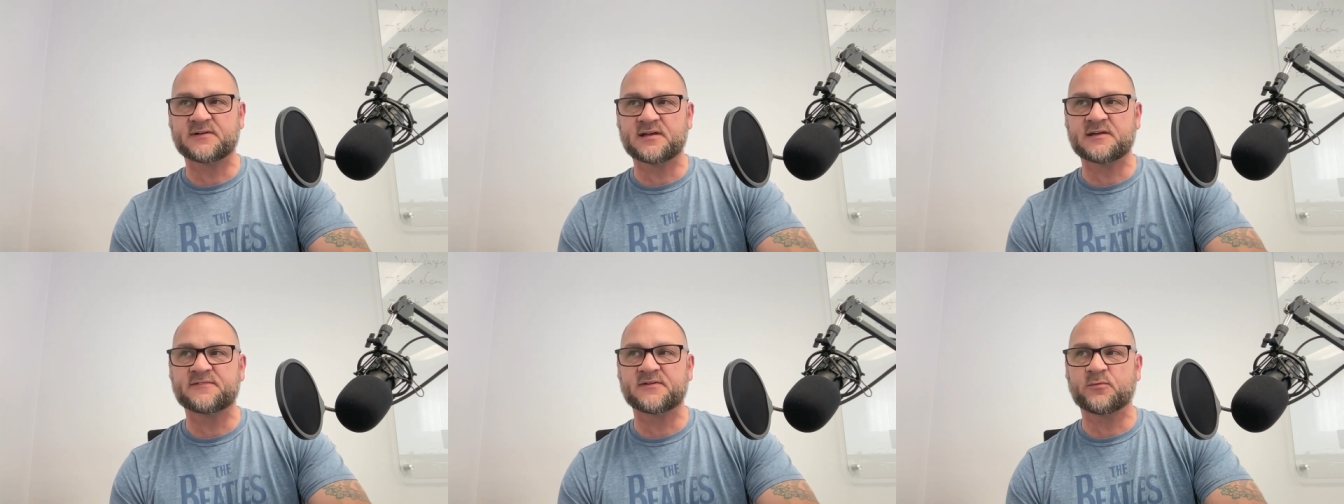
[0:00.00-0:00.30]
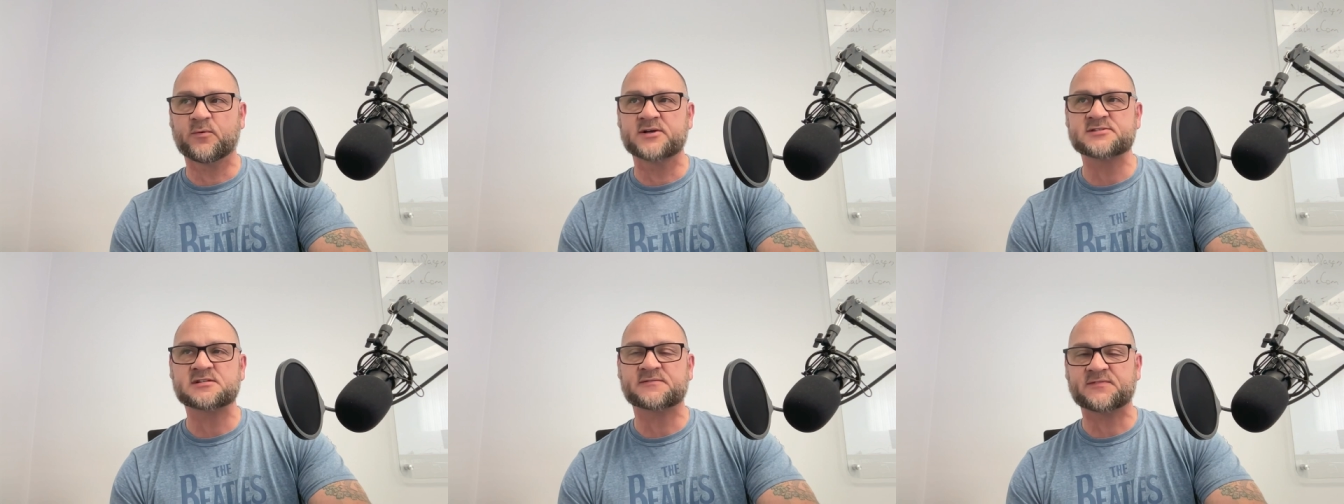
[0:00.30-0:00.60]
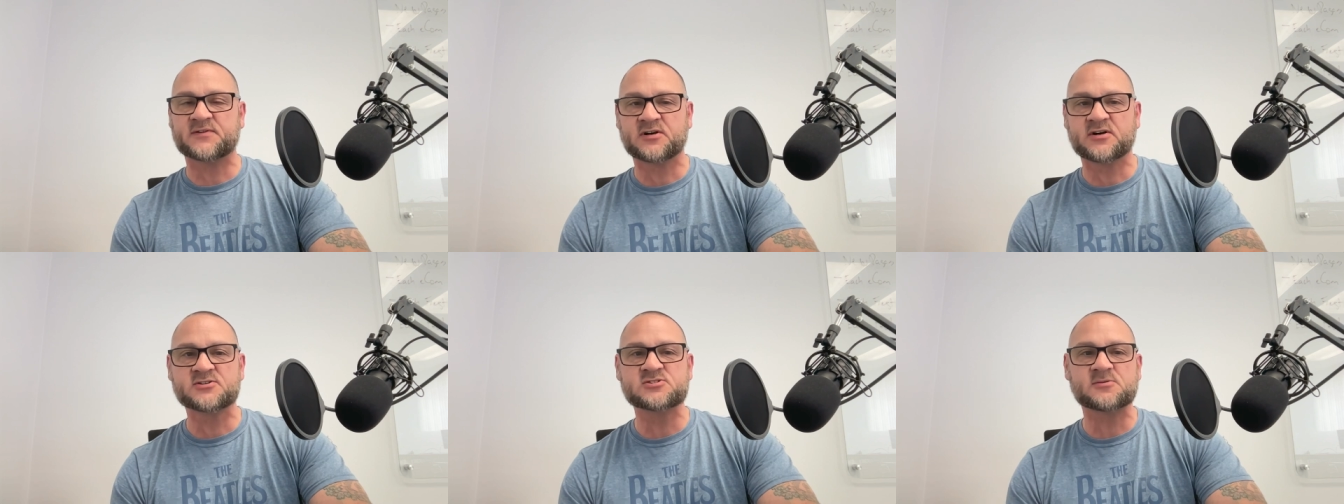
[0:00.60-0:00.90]
if it
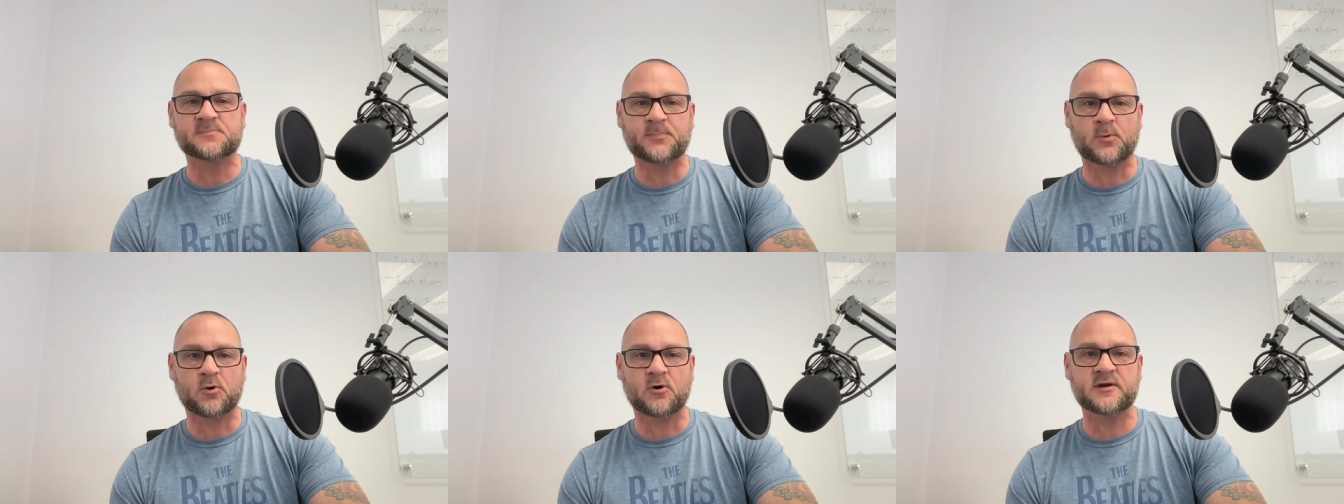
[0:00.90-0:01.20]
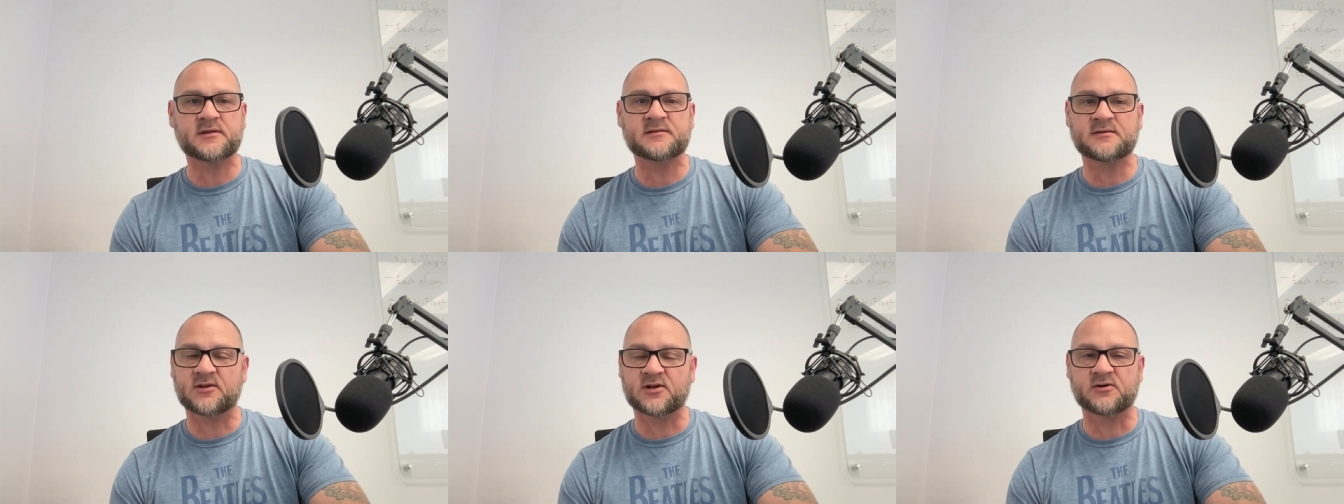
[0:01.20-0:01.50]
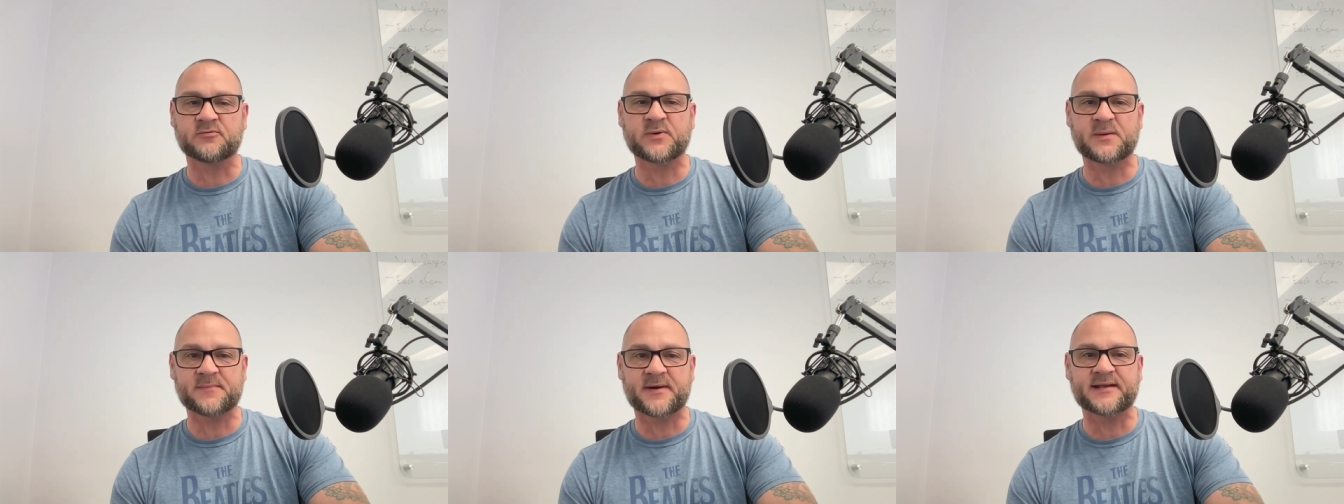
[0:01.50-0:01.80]
wasn't for her support, you
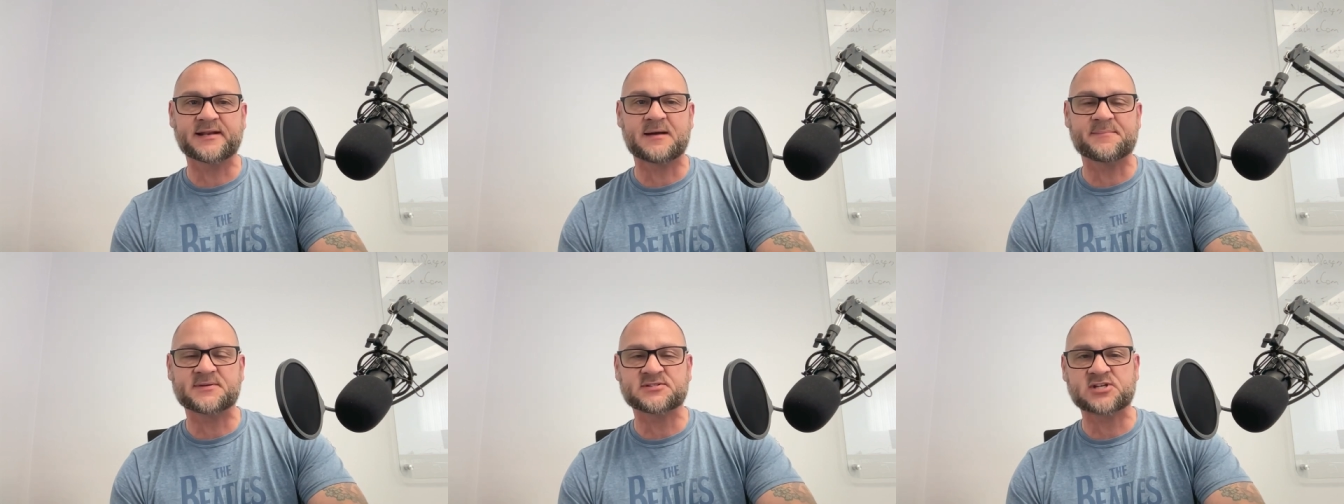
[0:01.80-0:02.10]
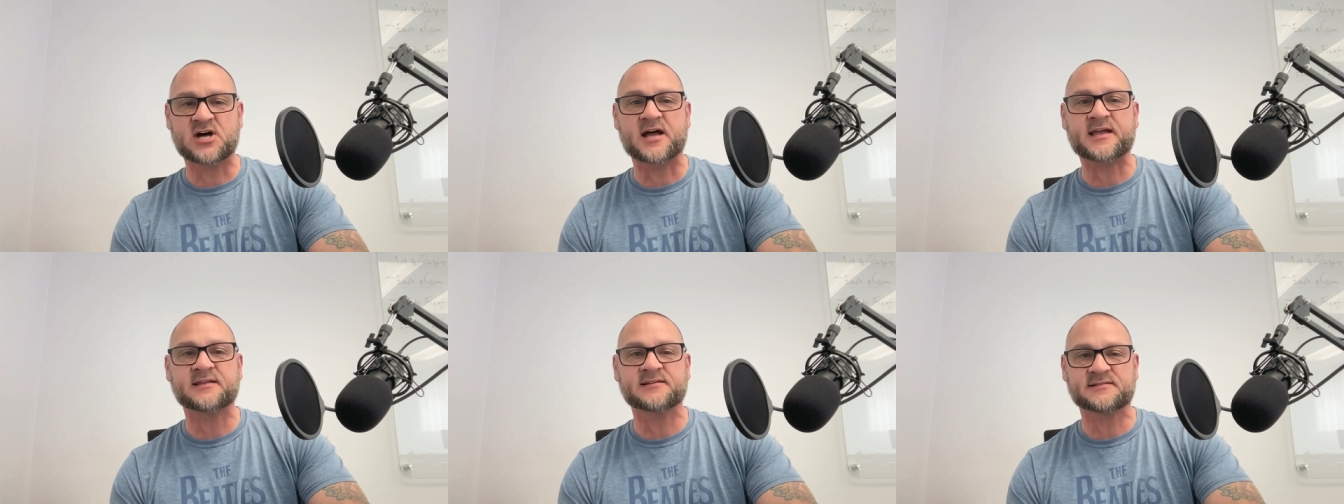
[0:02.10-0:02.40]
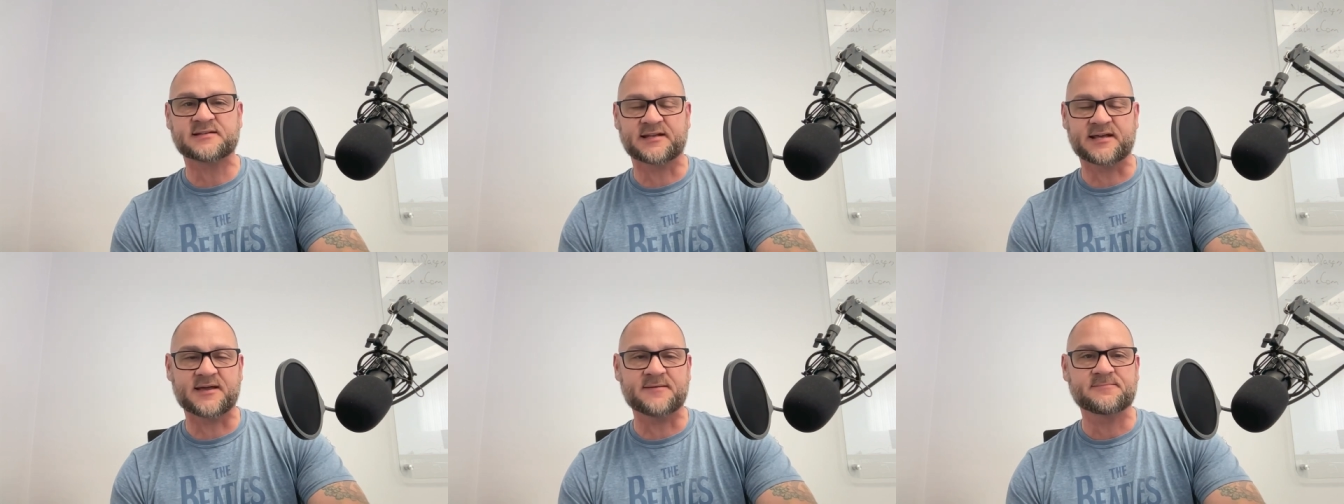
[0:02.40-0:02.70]
know, we might not be talking
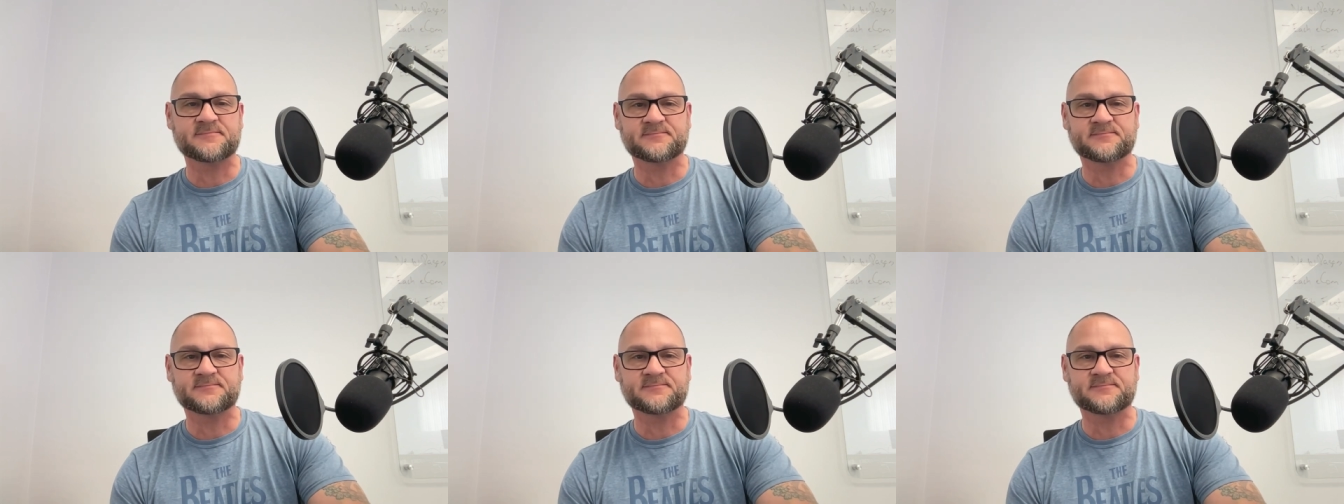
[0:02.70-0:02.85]
today.